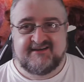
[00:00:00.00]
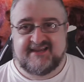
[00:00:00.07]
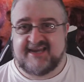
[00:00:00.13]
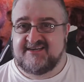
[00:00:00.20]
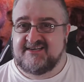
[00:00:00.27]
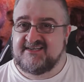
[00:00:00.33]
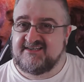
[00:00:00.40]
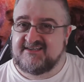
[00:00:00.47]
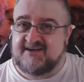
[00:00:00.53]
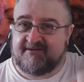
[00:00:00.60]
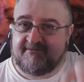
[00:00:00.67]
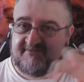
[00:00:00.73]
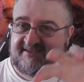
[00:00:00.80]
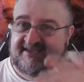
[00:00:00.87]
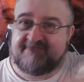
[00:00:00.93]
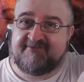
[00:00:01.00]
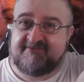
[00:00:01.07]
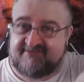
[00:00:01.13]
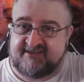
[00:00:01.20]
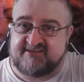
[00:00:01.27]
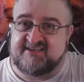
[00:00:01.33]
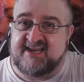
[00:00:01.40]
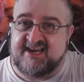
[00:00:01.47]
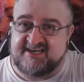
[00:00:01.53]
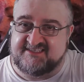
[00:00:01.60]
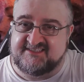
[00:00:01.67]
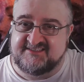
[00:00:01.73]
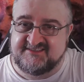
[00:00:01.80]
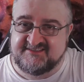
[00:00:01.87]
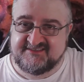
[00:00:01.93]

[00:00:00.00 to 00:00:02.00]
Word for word: It needed a different third act,